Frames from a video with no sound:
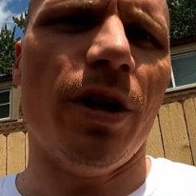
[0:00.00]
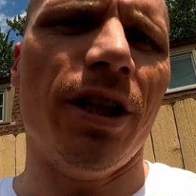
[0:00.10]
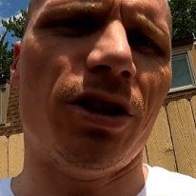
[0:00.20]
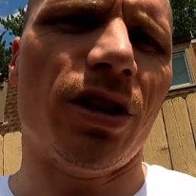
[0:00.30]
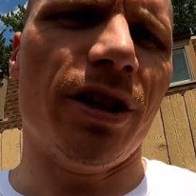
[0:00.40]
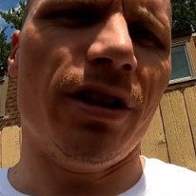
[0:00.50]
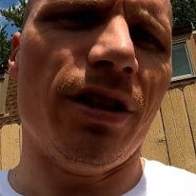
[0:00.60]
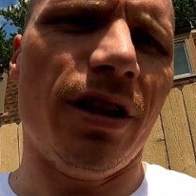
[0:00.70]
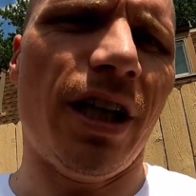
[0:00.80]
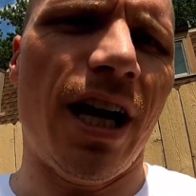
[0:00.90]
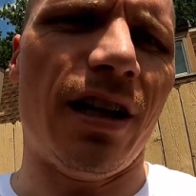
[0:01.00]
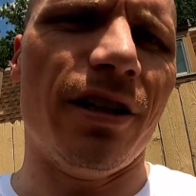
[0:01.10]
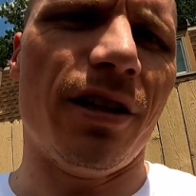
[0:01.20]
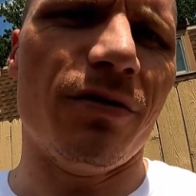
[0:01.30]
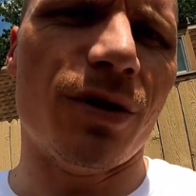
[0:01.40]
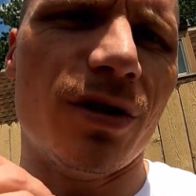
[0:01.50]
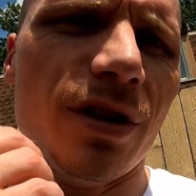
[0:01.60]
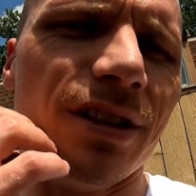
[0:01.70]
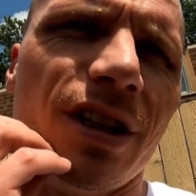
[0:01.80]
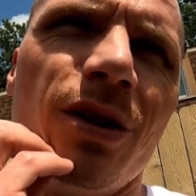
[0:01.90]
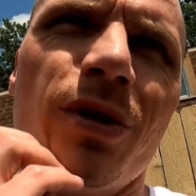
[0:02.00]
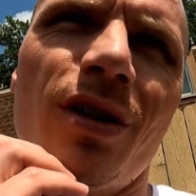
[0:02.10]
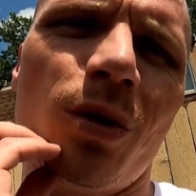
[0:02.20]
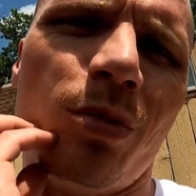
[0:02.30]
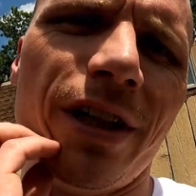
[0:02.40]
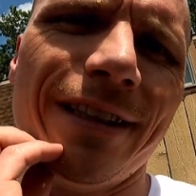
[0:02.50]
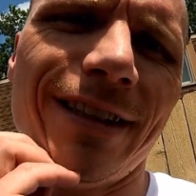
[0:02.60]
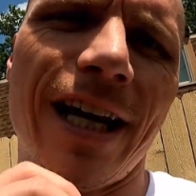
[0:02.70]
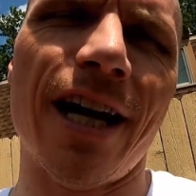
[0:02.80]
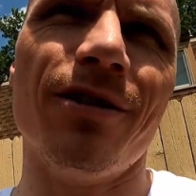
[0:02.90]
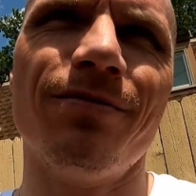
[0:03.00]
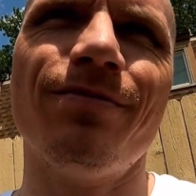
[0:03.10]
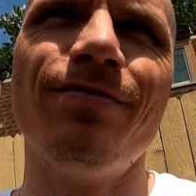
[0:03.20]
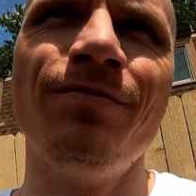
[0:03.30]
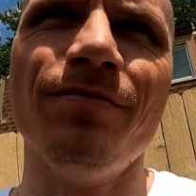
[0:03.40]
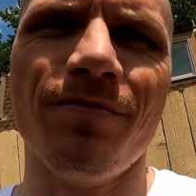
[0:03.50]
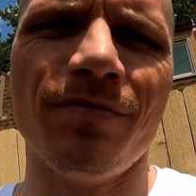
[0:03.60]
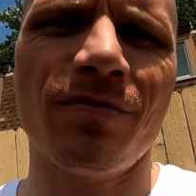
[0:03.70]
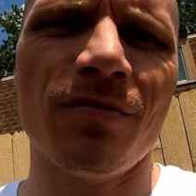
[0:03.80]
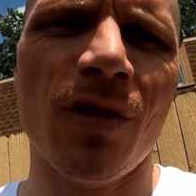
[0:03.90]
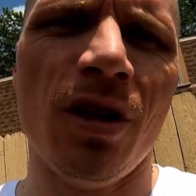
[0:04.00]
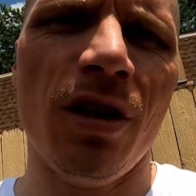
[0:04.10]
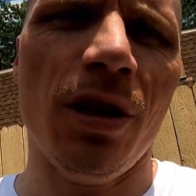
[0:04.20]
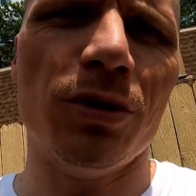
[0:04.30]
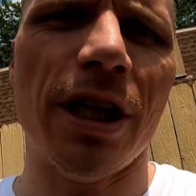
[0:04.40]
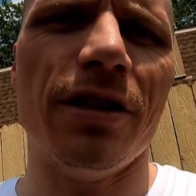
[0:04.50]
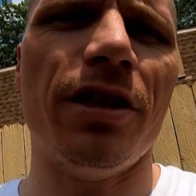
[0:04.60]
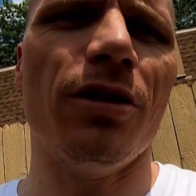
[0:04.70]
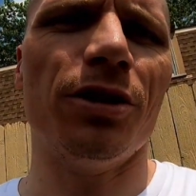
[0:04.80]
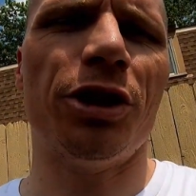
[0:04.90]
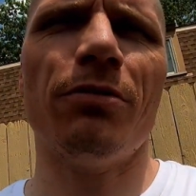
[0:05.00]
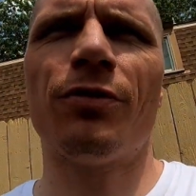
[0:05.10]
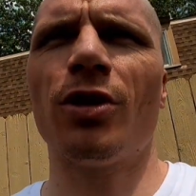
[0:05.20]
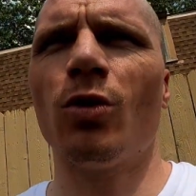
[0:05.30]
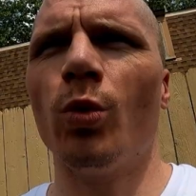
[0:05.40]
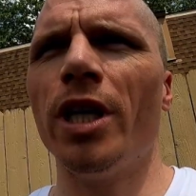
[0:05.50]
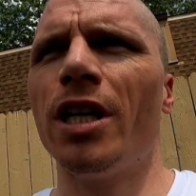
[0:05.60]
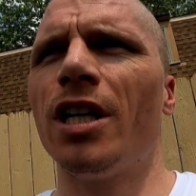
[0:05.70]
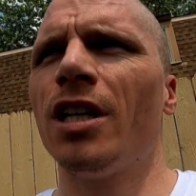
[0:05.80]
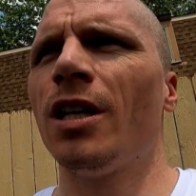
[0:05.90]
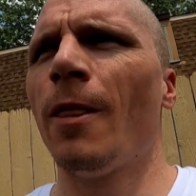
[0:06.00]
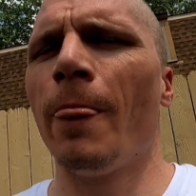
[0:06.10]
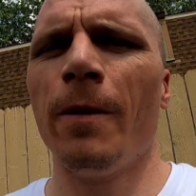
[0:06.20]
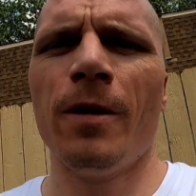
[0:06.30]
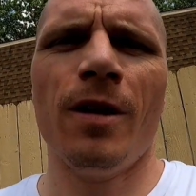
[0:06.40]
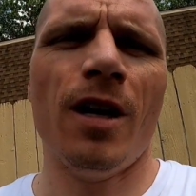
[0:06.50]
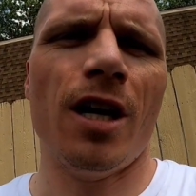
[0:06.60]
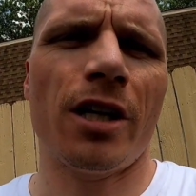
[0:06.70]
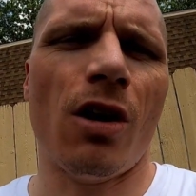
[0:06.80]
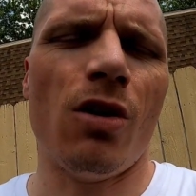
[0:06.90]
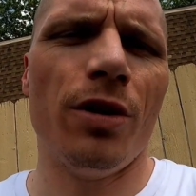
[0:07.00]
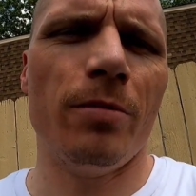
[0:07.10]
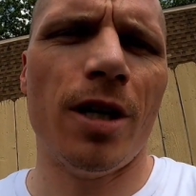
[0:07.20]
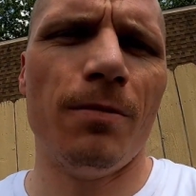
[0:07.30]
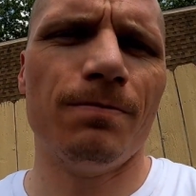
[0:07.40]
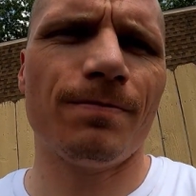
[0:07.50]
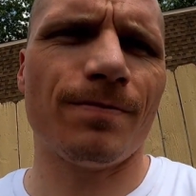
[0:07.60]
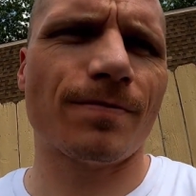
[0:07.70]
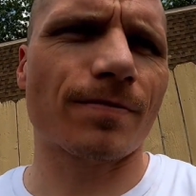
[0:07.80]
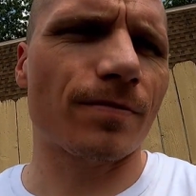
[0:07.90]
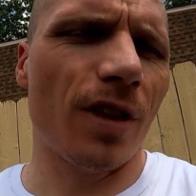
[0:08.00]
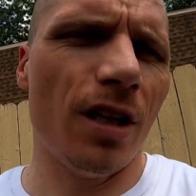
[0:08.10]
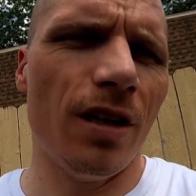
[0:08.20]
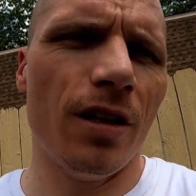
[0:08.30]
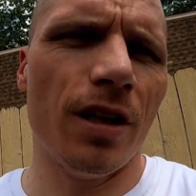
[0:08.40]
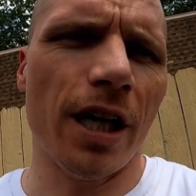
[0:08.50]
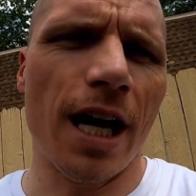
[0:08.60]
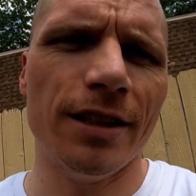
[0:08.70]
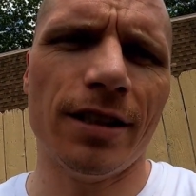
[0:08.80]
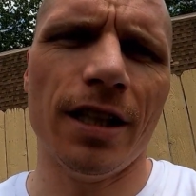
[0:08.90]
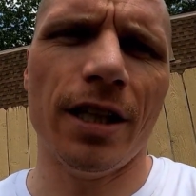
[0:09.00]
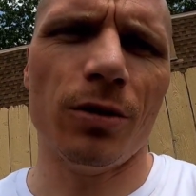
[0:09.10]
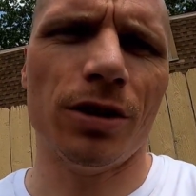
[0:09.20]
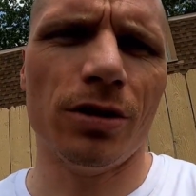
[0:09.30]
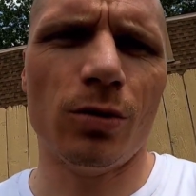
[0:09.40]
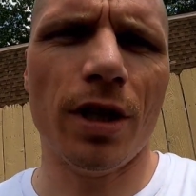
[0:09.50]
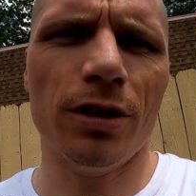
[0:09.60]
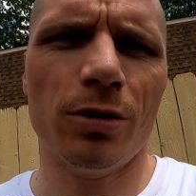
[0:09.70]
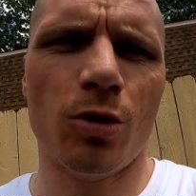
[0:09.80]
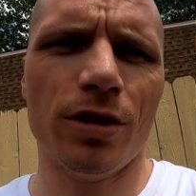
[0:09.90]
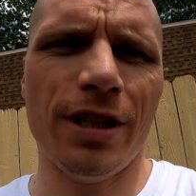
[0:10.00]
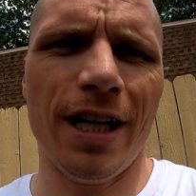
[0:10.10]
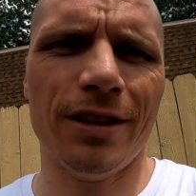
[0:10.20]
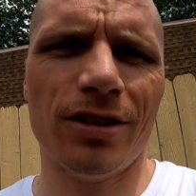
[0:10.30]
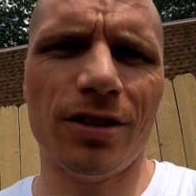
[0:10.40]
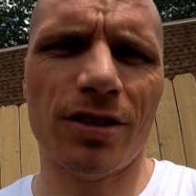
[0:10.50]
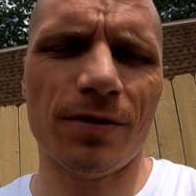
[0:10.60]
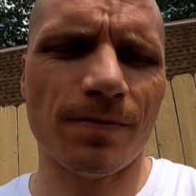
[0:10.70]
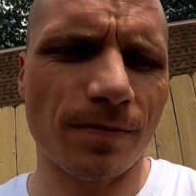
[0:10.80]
initially, the catalytic converter, they said they were going to replace that. It was at the dealership for a week. Called them up. The guy said they were still running some more tests.